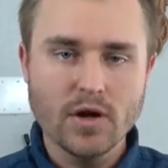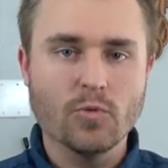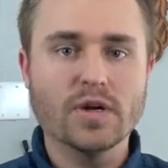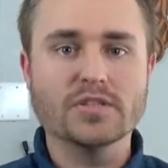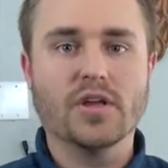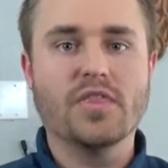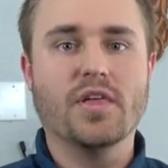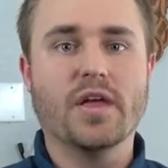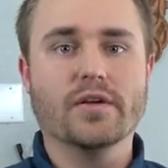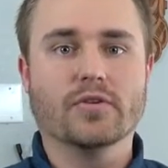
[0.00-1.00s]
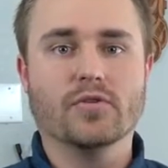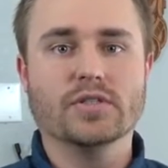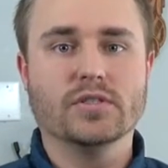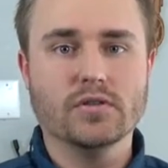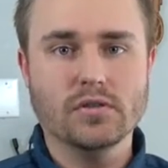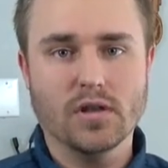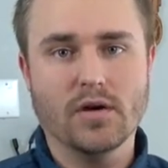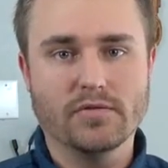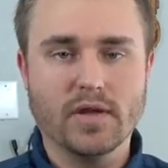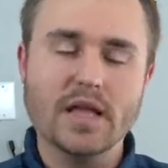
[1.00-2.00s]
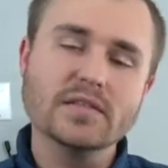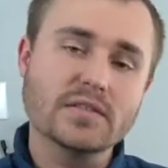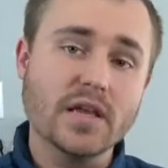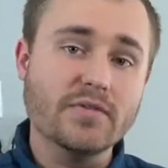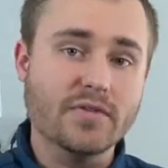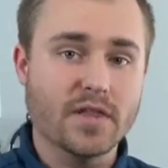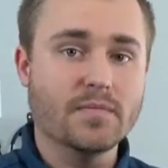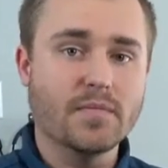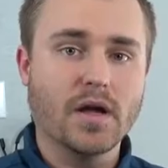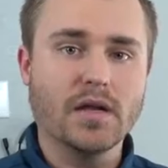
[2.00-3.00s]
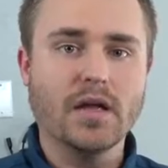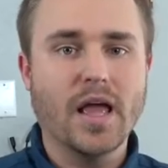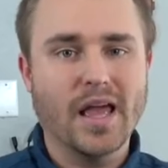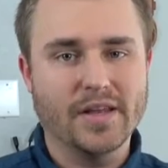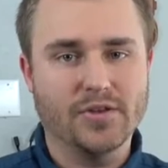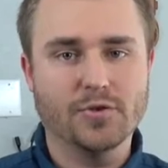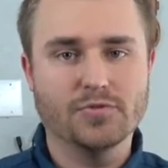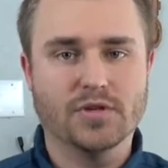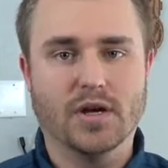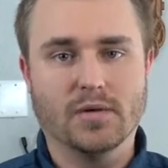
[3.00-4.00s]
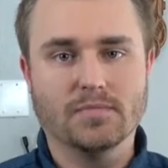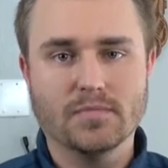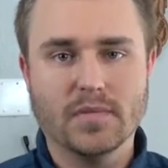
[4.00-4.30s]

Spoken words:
which they are going to love and save them money and you time.